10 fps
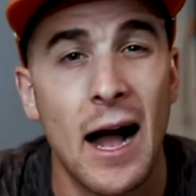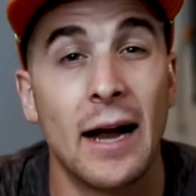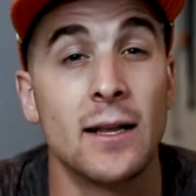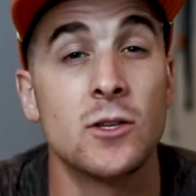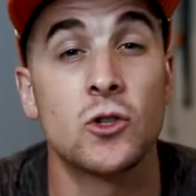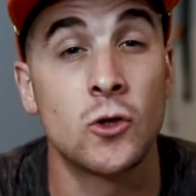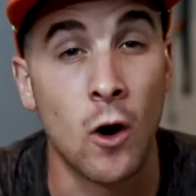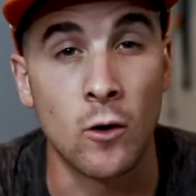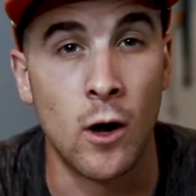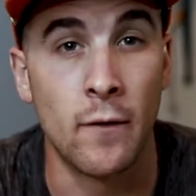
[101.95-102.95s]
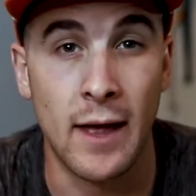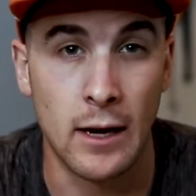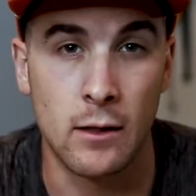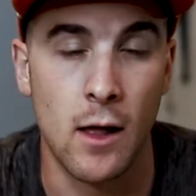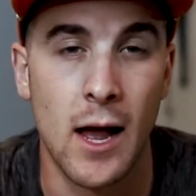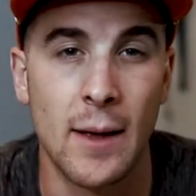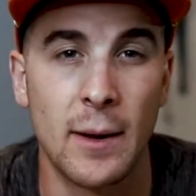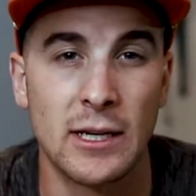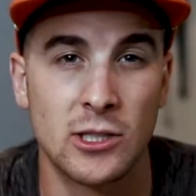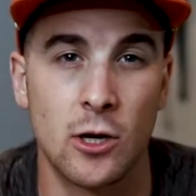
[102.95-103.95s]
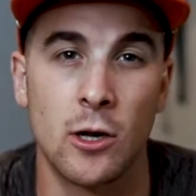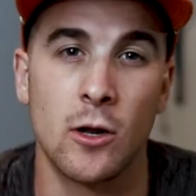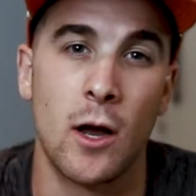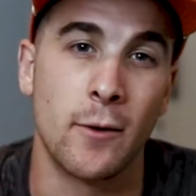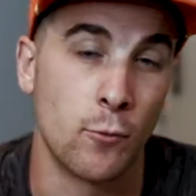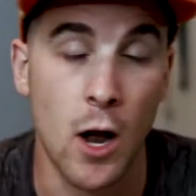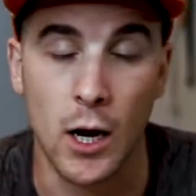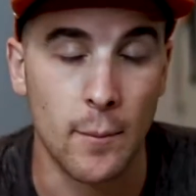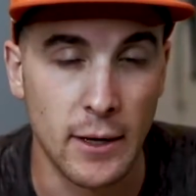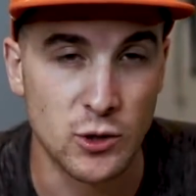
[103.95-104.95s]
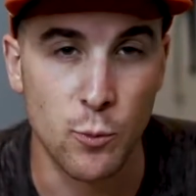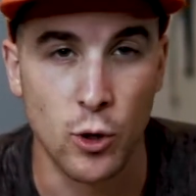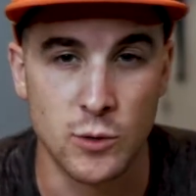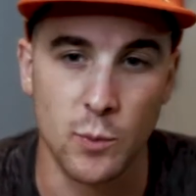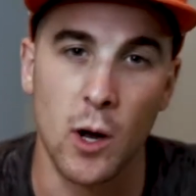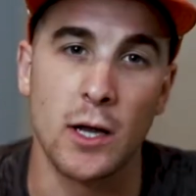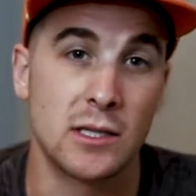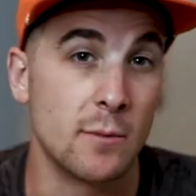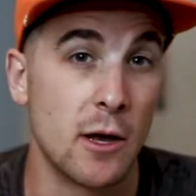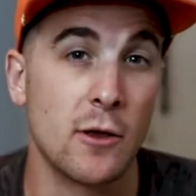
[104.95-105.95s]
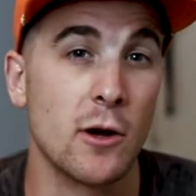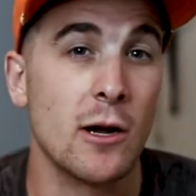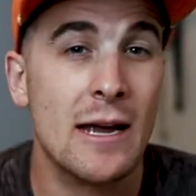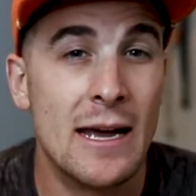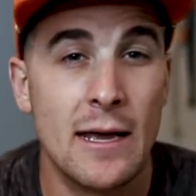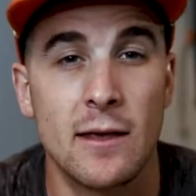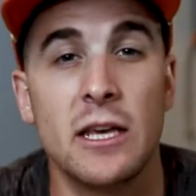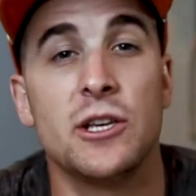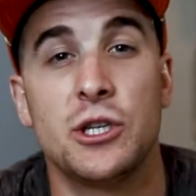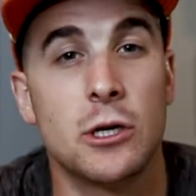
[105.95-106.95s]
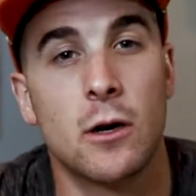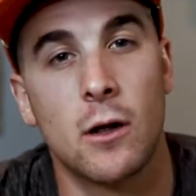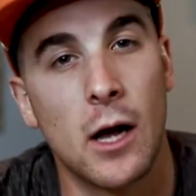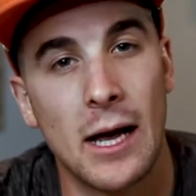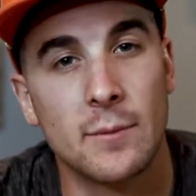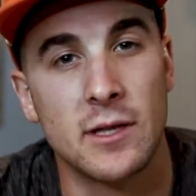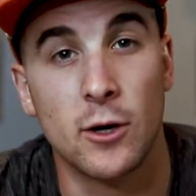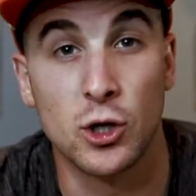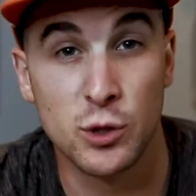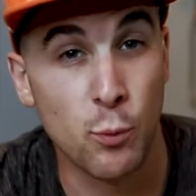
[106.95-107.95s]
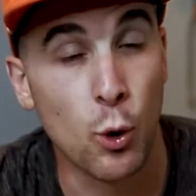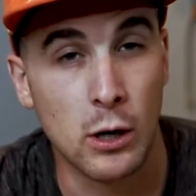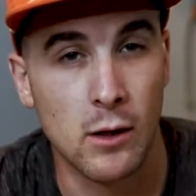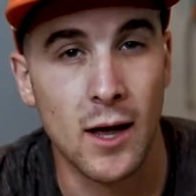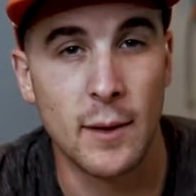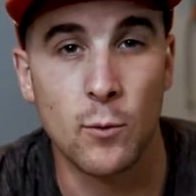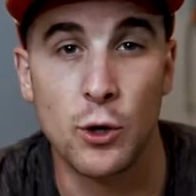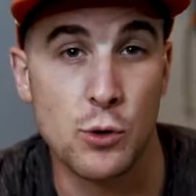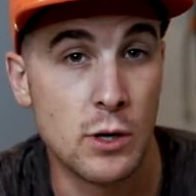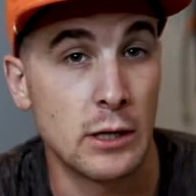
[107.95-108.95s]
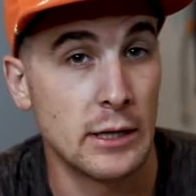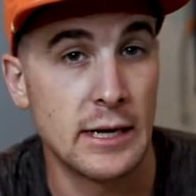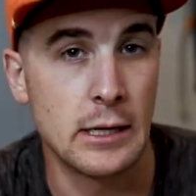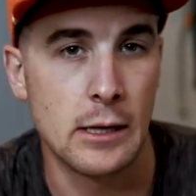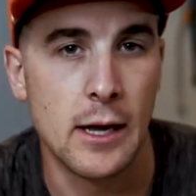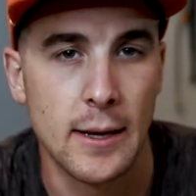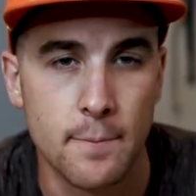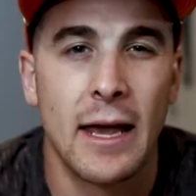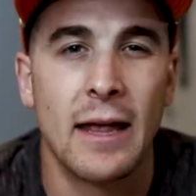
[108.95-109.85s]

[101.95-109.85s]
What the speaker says: I didn't start on that climb. I started on rocking my sports bra and some other easier climbs that are sport climbing where you can lead climb.